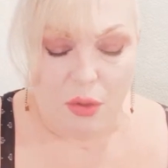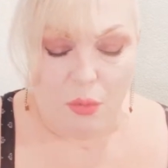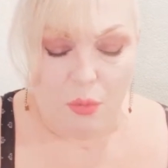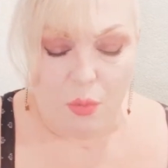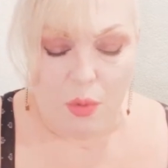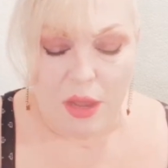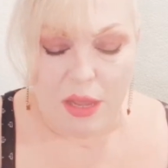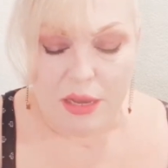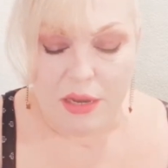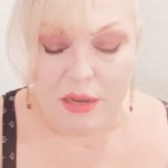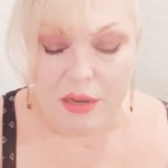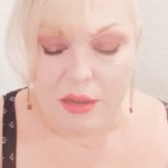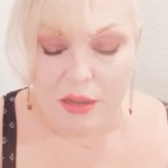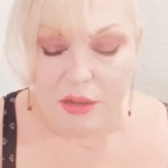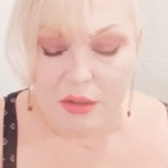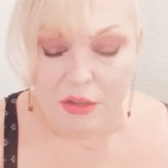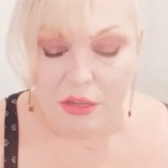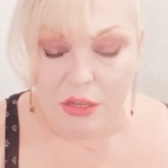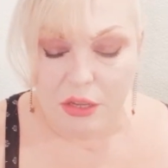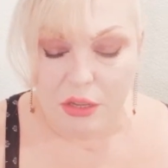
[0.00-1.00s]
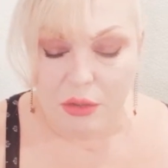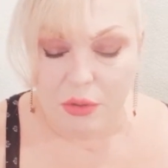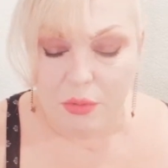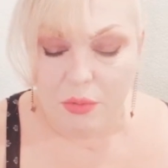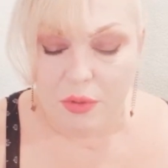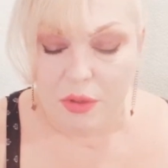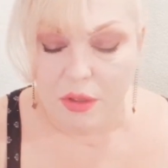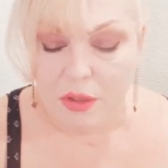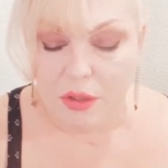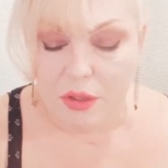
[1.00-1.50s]
One, two,
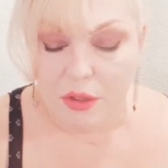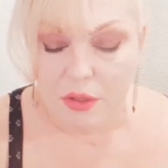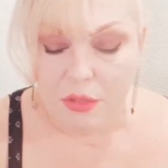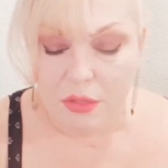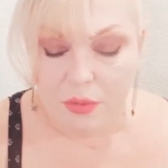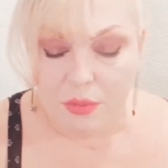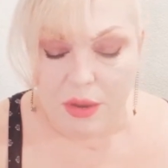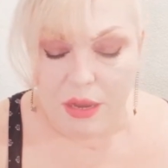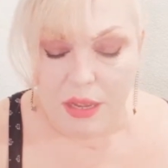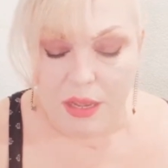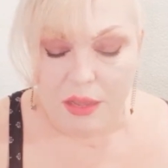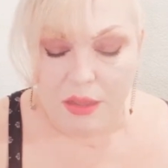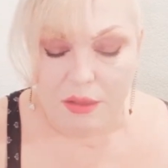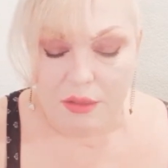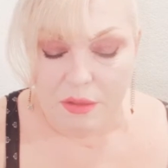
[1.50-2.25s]
three.